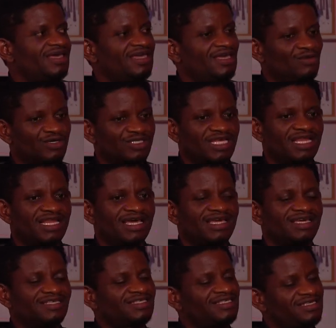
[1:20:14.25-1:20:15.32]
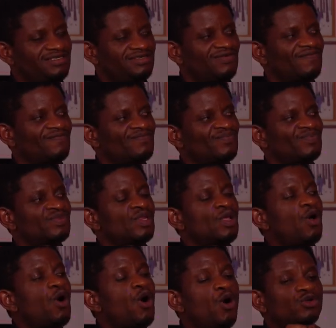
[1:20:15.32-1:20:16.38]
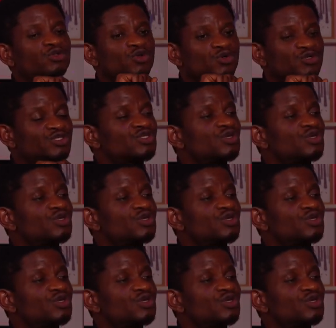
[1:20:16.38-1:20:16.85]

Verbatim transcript: he was not like I'm sure he will calm down. All those has...